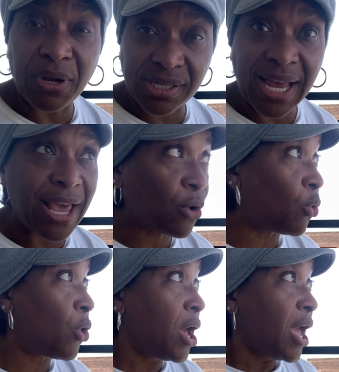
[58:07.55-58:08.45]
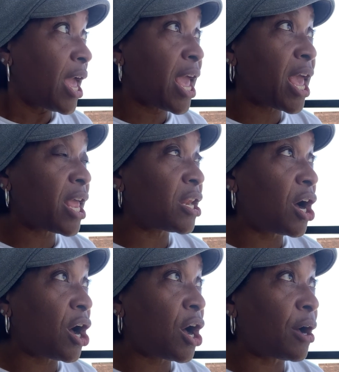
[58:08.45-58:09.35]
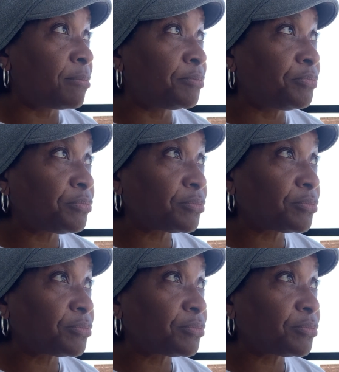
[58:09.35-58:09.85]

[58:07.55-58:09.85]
a cycle, and um,